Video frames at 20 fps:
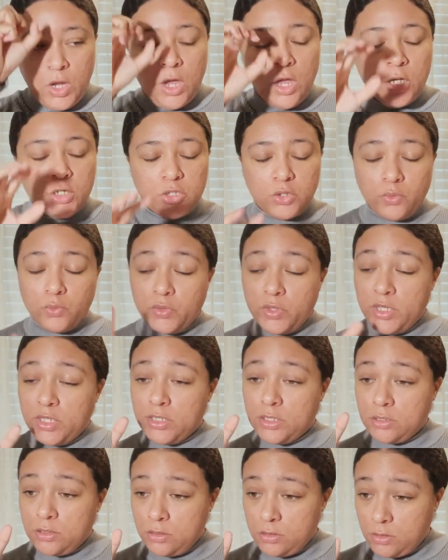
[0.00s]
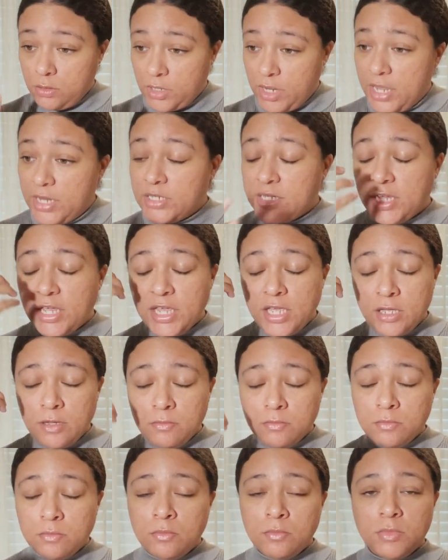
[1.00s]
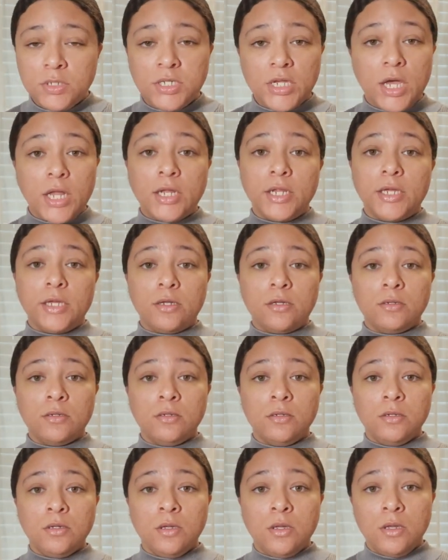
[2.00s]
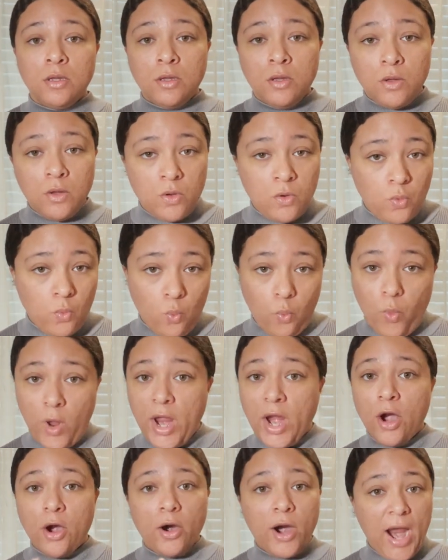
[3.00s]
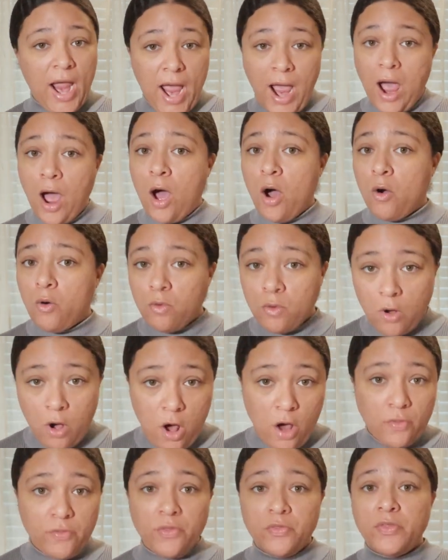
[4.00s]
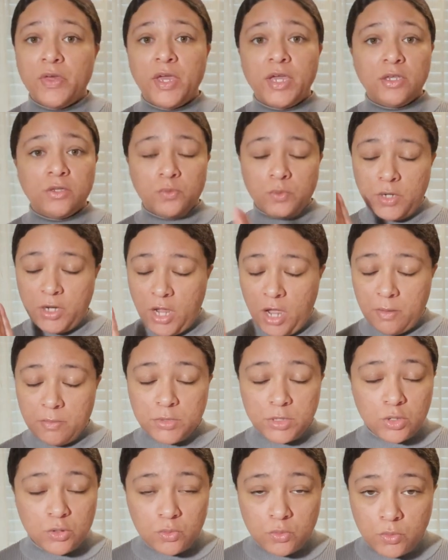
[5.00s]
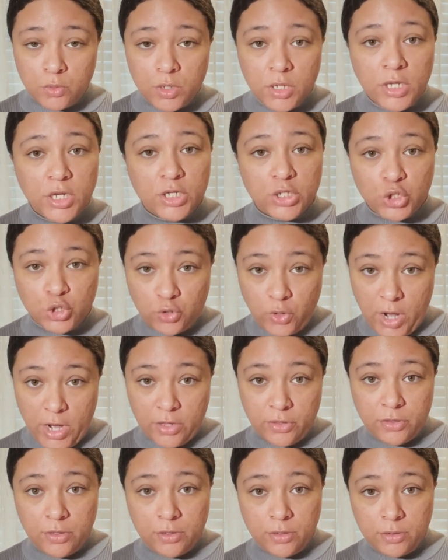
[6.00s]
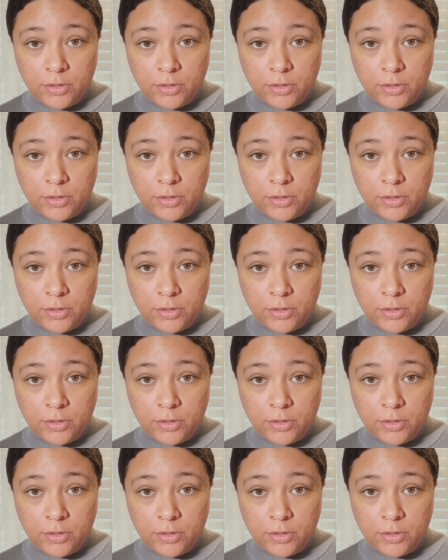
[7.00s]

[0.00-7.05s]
so this led to him telling where, how, all the things when it comes to his strength.